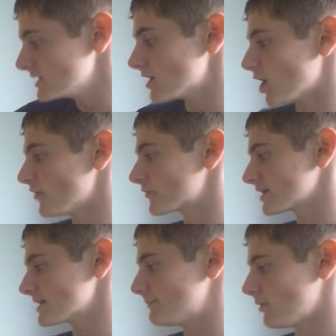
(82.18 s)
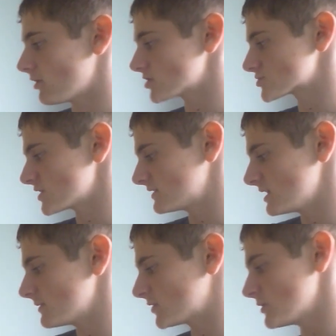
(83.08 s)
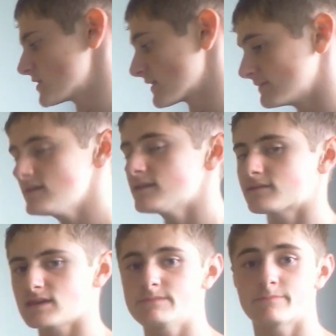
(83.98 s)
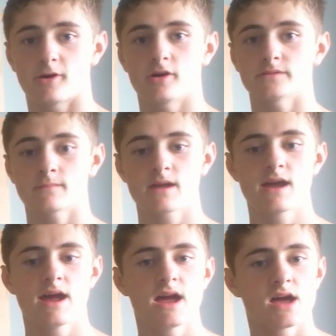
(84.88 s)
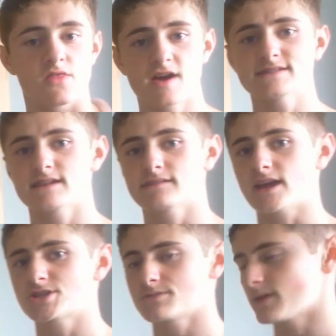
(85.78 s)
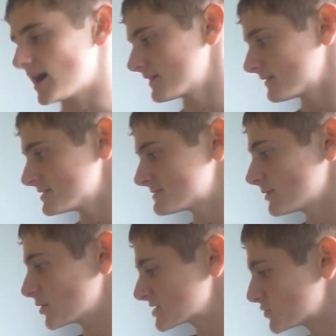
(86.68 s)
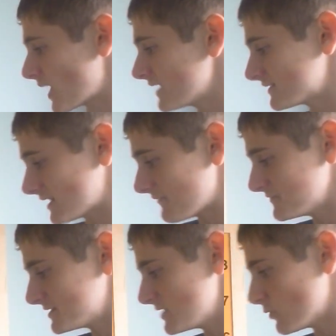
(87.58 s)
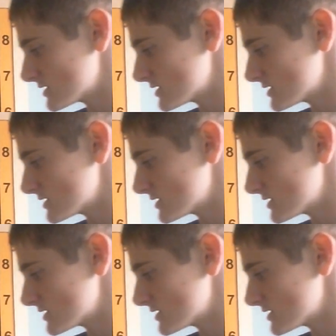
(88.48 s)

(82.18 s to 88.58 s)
offering a pawn trade here between the d and the e pawn. There's an intention behind this, because white definitely wants